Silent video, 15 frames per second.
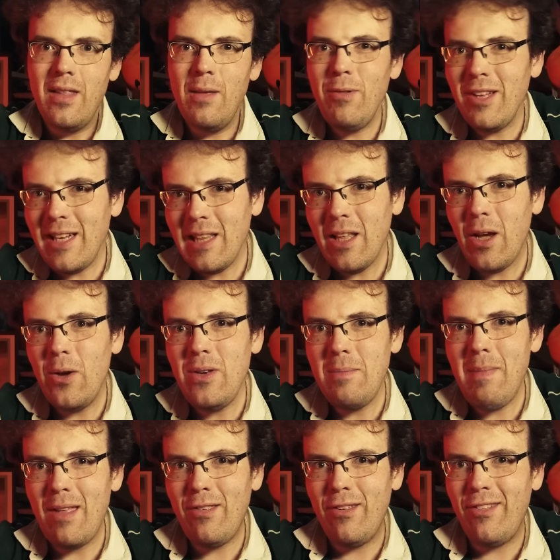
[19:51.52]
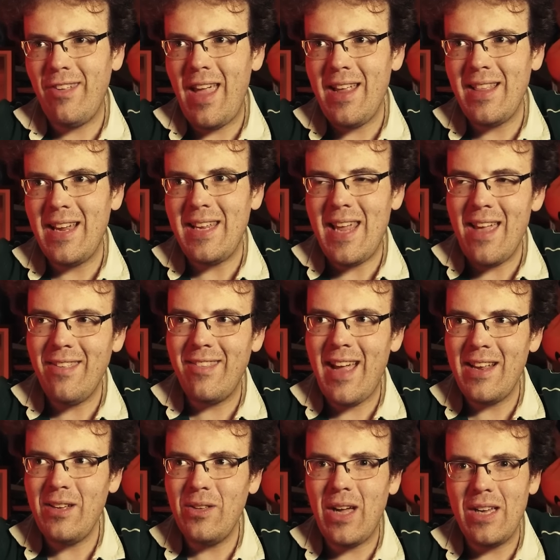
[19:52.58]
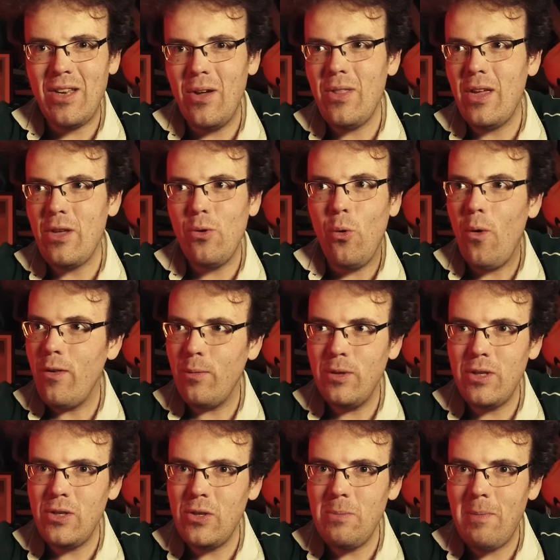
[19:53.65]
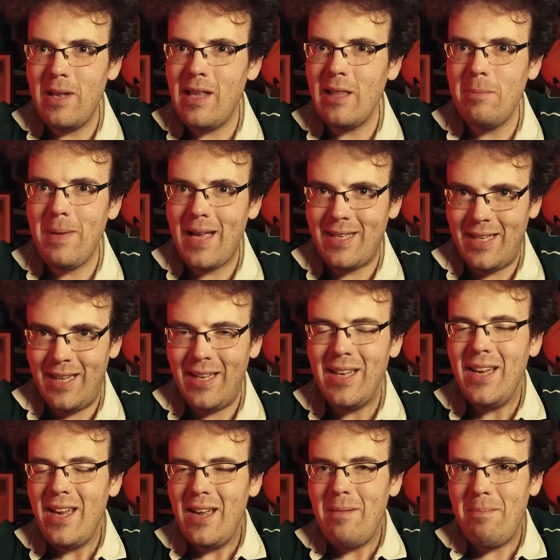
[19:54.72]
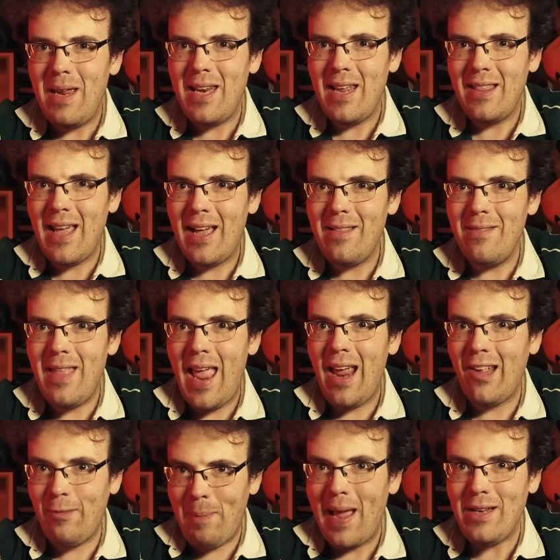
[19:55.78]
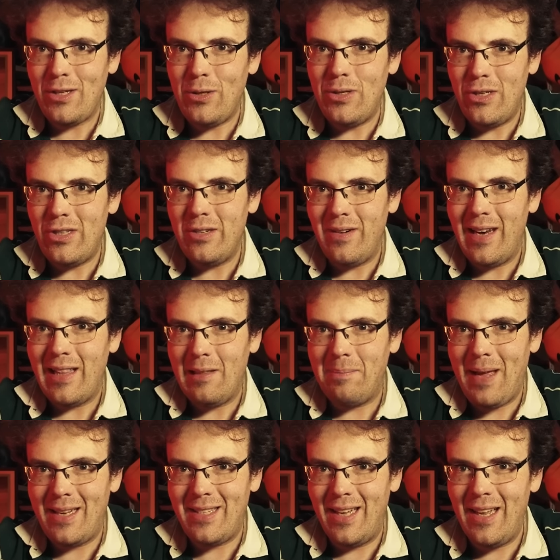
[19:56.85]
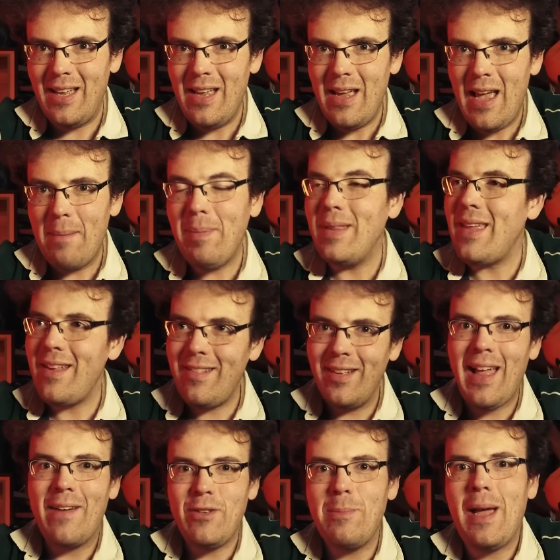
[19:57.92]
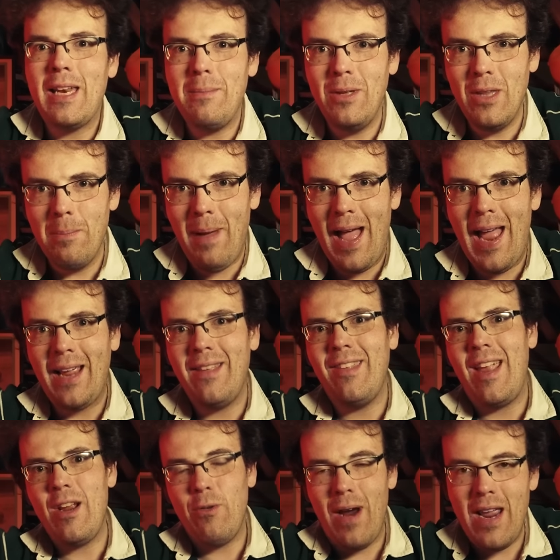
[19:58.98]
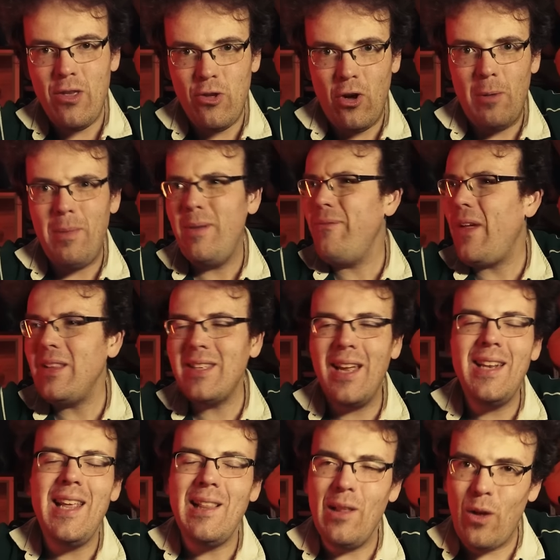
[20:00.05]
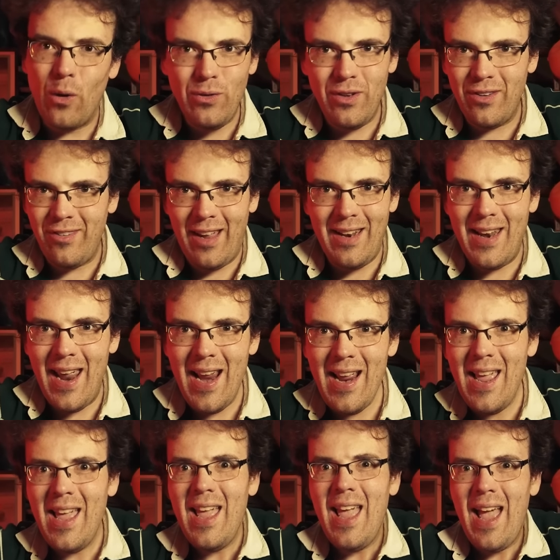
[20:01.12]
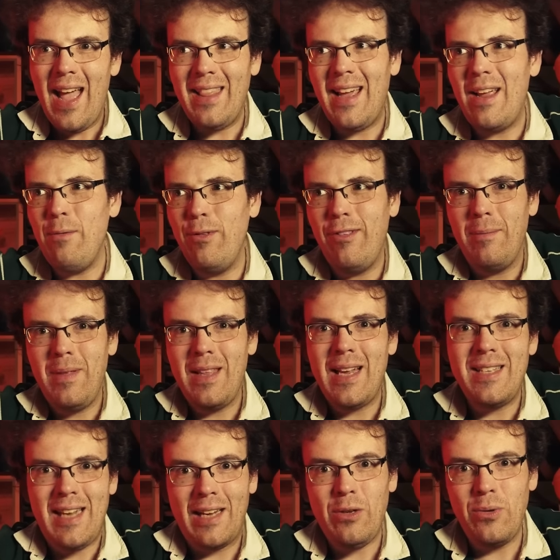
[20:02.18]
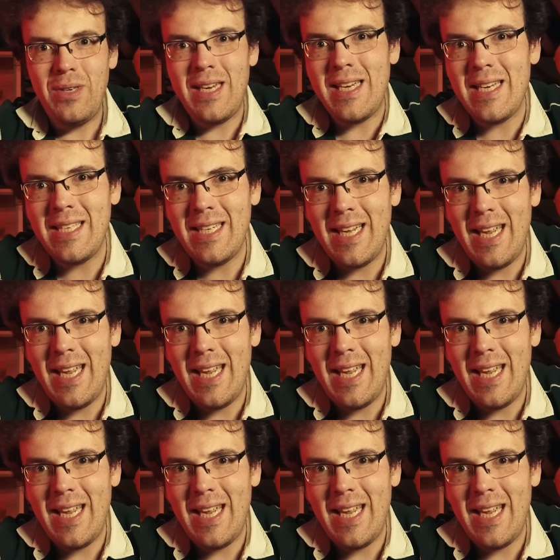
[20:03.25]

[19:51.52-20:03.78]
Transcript: there was a little coded message saying that, yes, Daniel, I know that you always want to do a little better, meaning that they expect you to do a little better, but they still have to pat him on the back, say great job. It felt a little condescending, and that it was something that Daniel needed to